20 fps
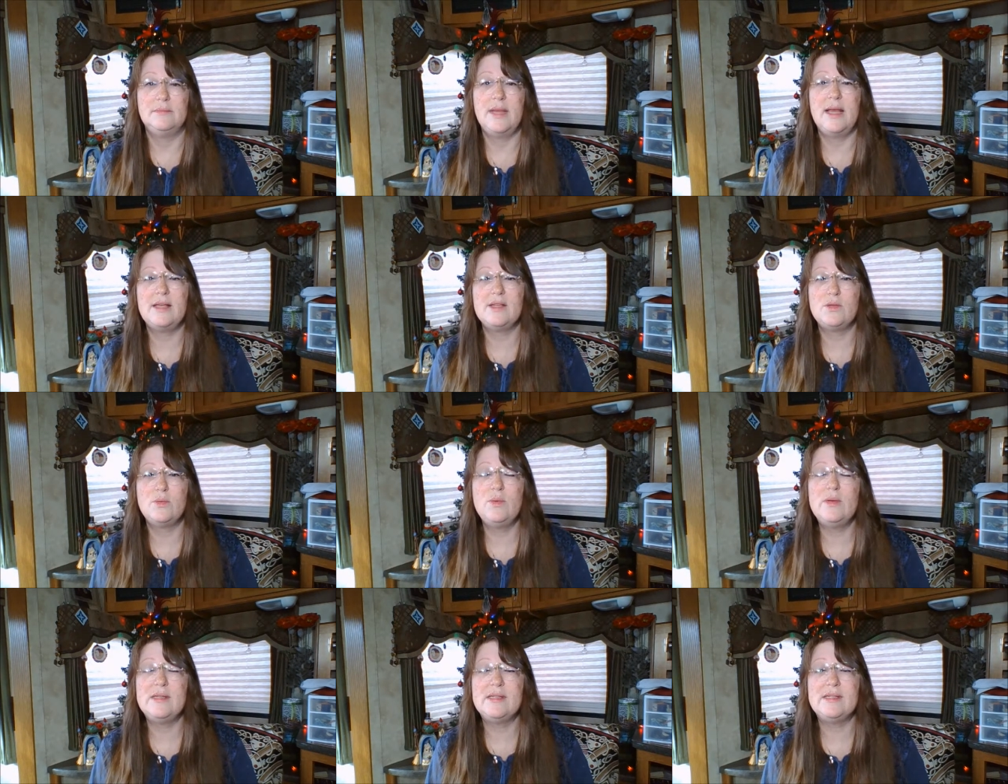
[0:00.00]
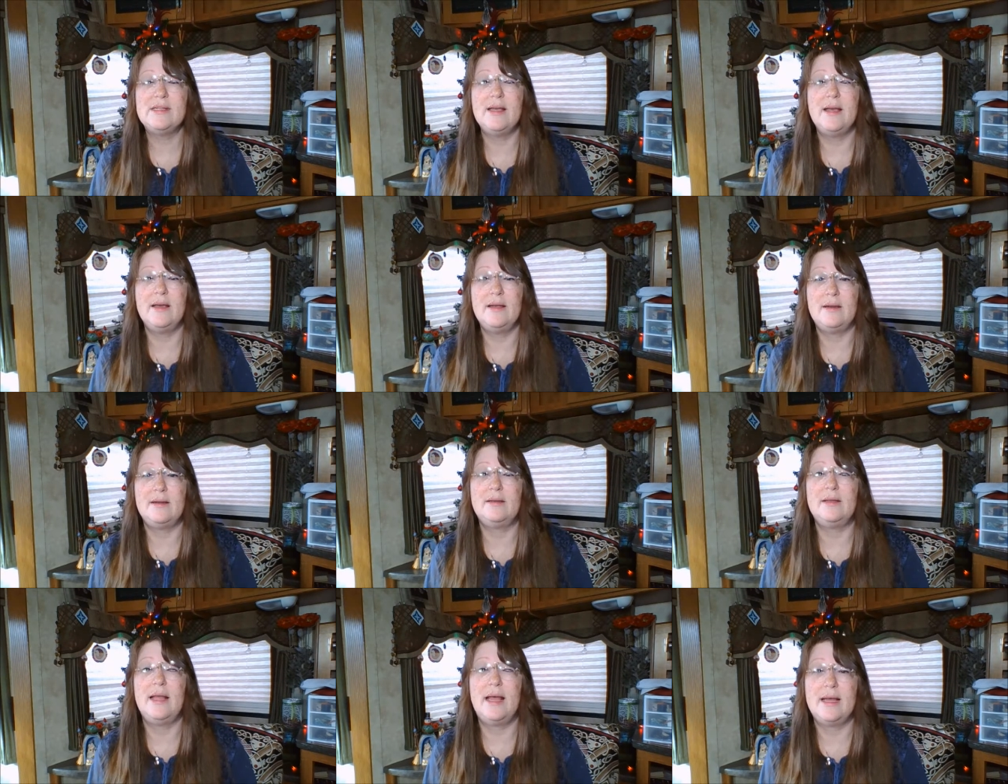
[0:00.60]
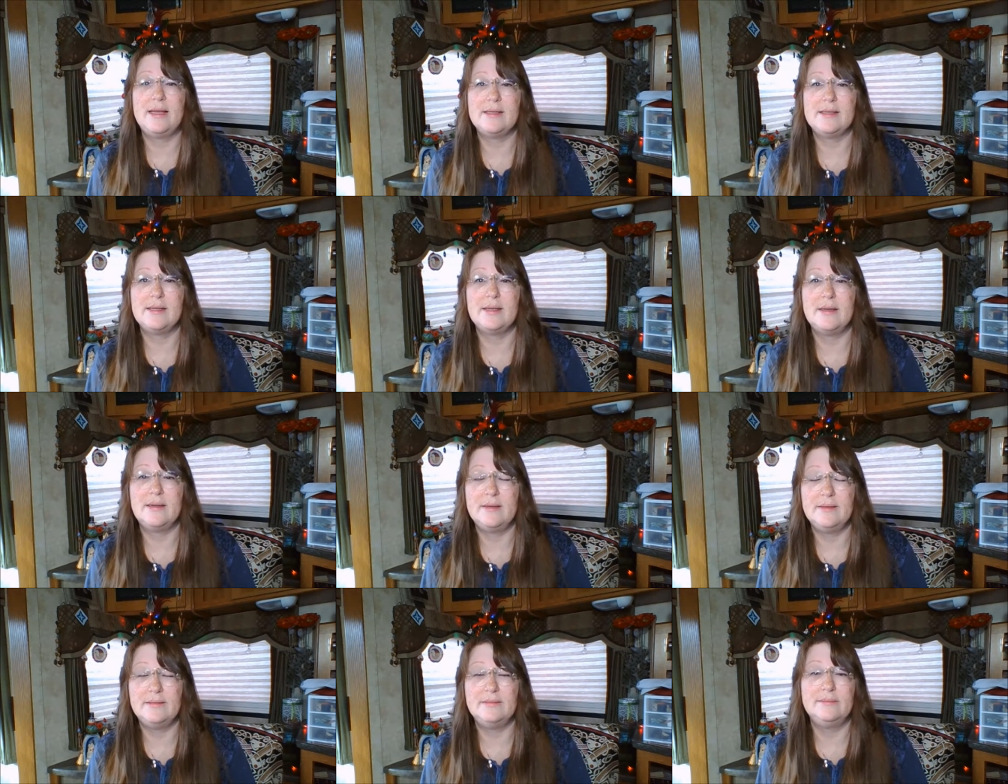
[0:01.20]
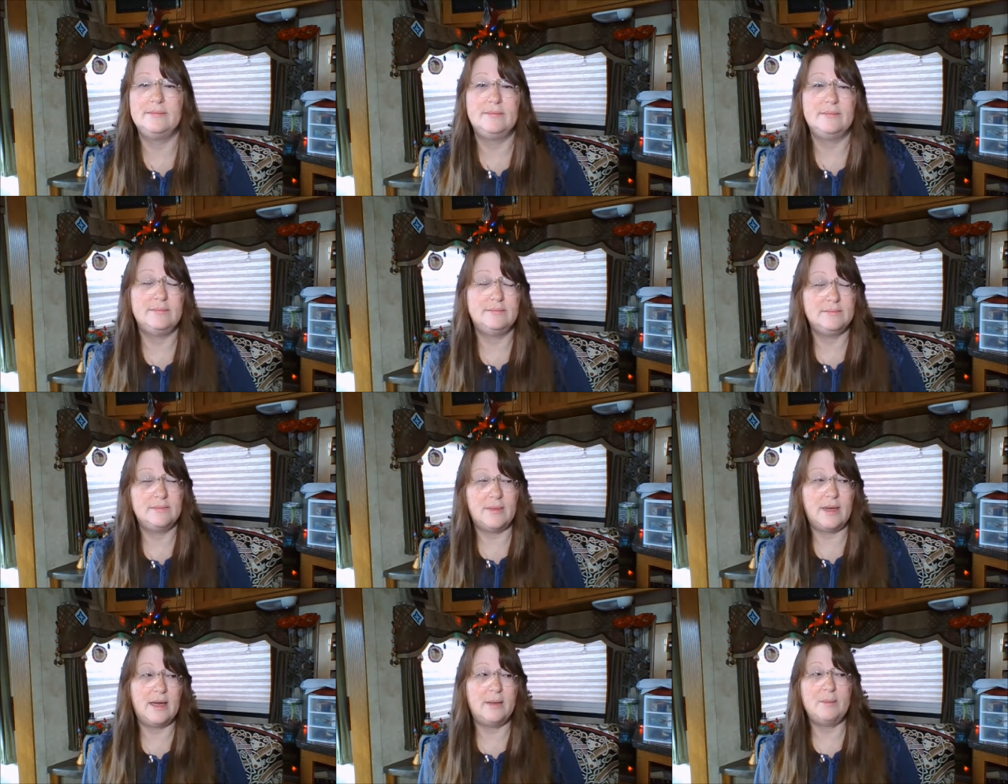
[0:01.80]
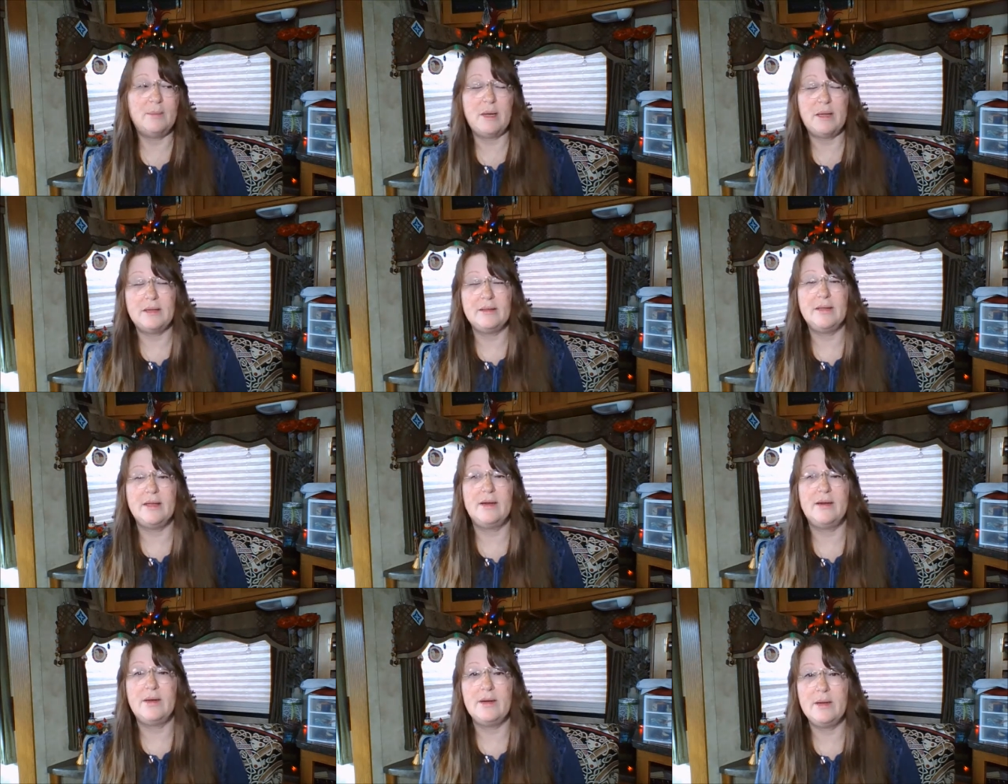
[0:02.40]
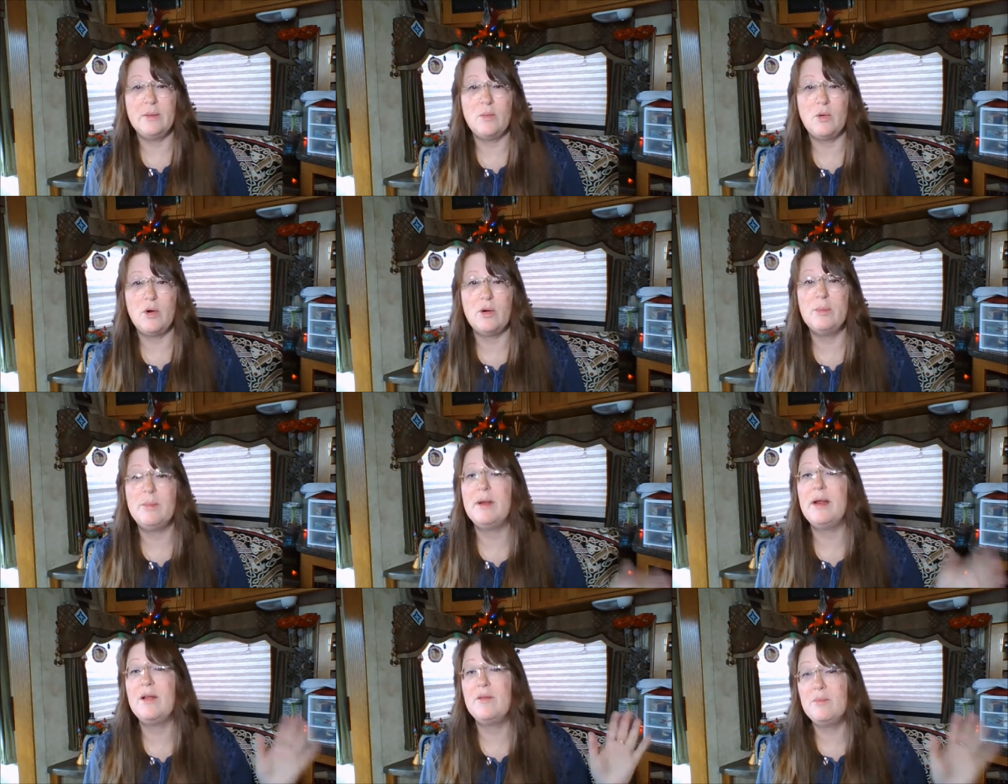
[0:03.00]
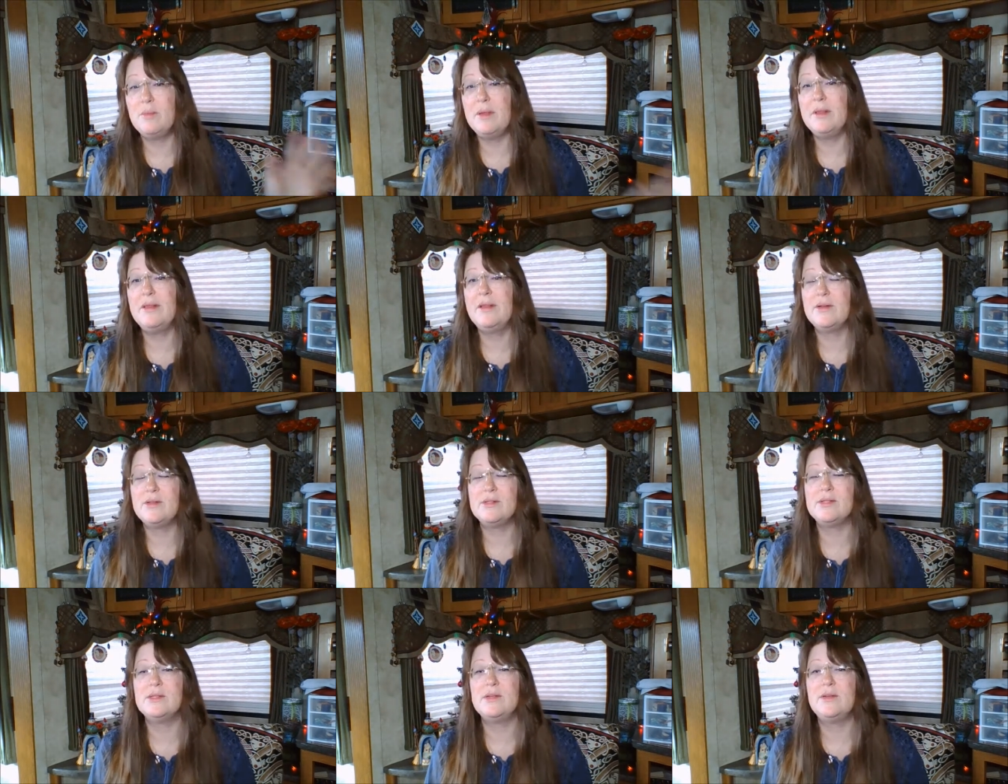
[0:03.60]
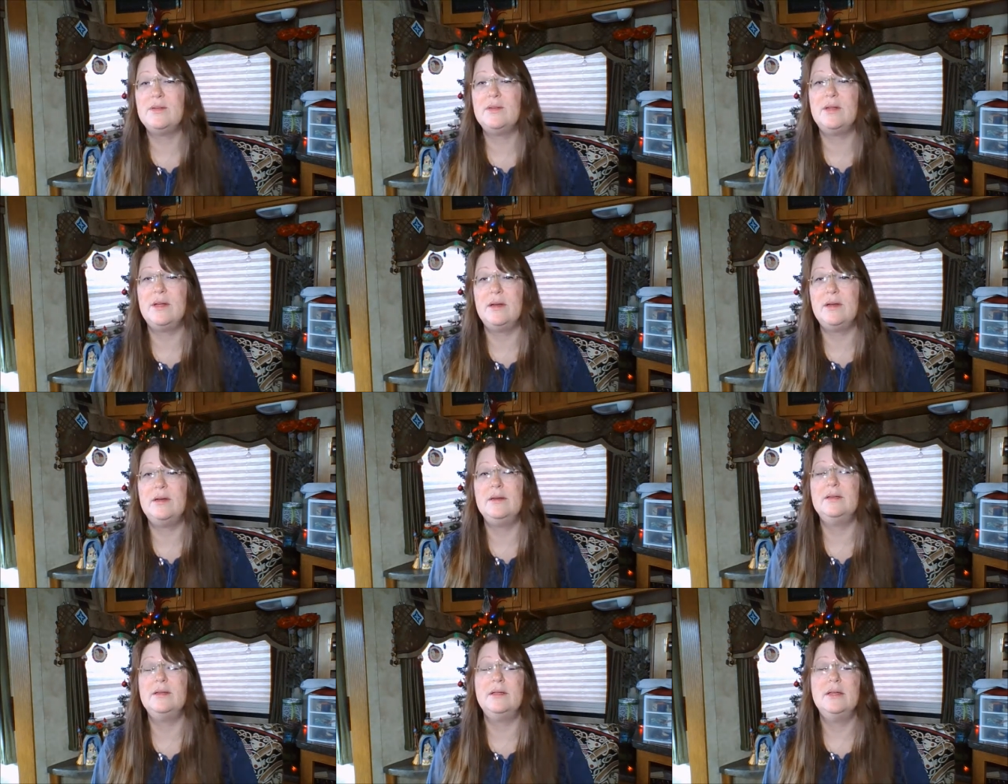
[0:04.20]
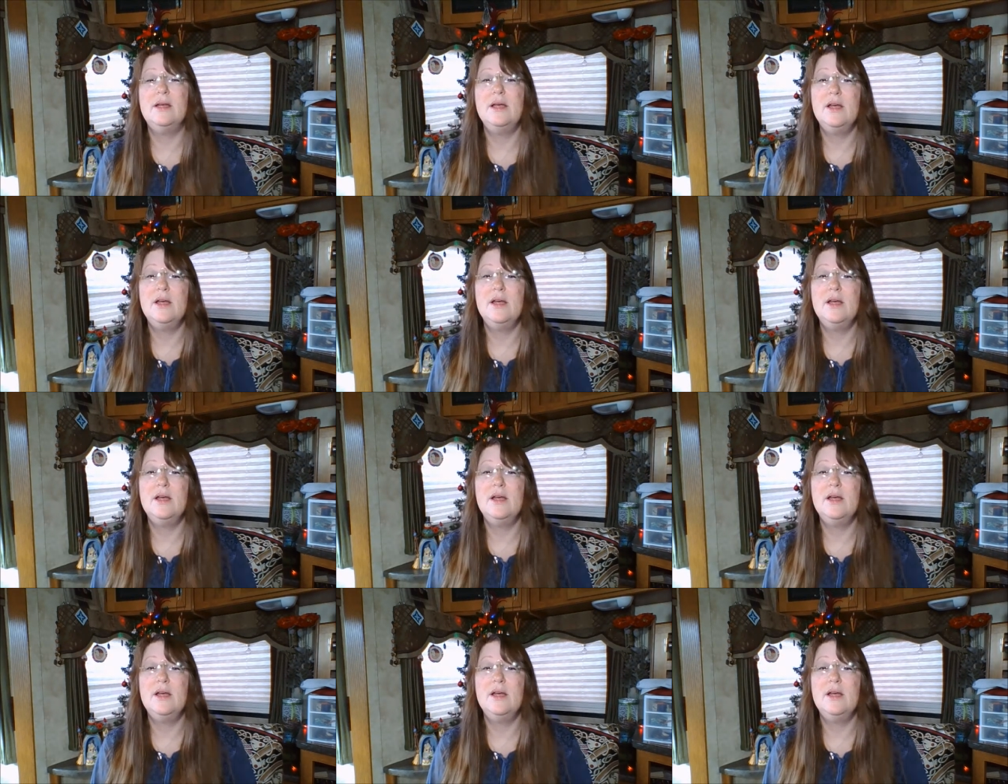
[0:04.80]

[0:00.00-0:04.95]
As we say in Alaska, I'm not there anymore, but I've been there so long.